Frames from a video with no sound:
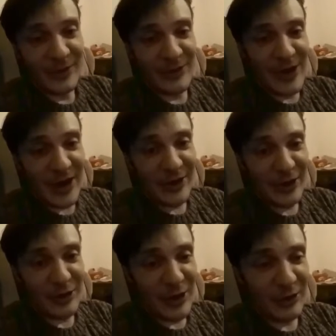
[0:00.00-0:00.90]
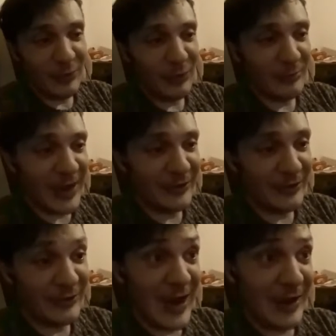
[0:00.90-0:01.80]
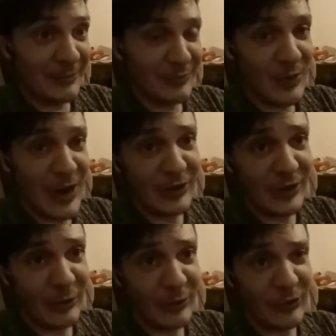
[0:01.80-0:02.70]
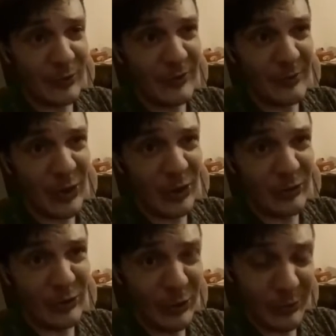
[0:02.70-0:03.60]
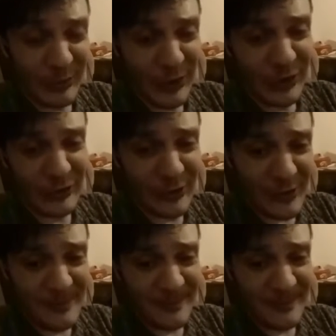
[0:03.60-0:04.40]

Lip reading: in that. And then the punk band that when I was with my uncle at the time.